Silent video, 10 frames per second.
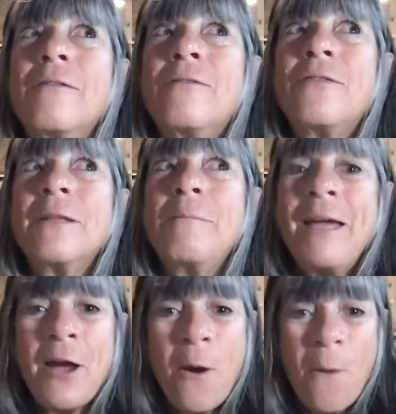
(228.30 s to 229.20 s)

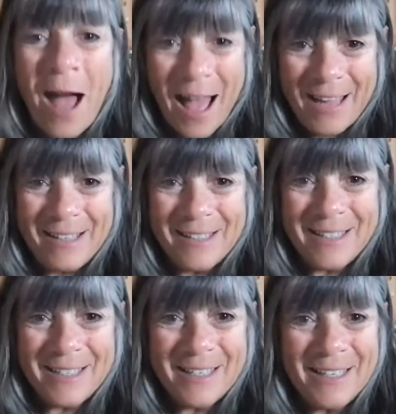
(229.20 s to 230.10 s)
Flamingo
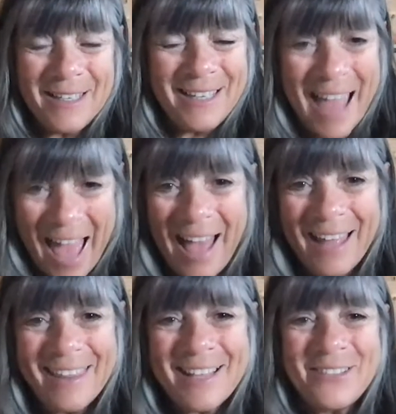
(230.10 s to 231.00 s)
Heights. Yeah,
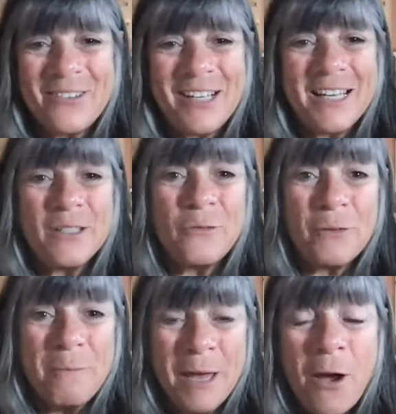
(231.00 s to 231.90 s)
that's what it is.
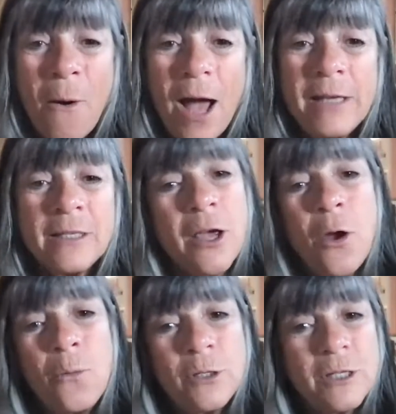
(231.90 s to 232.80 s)
Flamingo Heights,
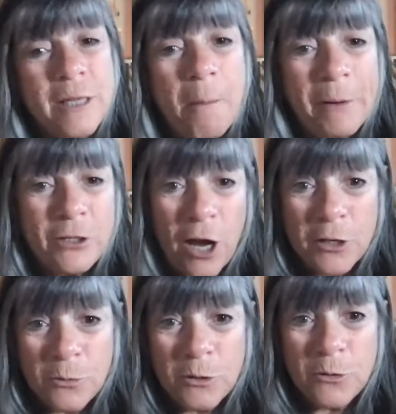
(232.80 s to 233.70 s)
which is out by
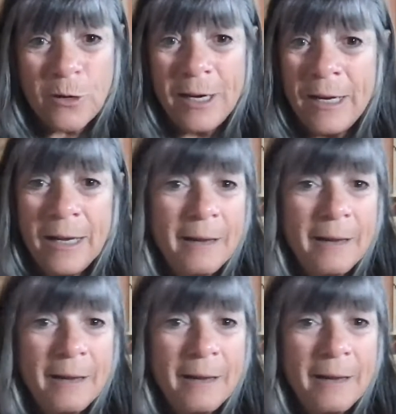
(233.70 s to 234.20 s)
Joshua Tree.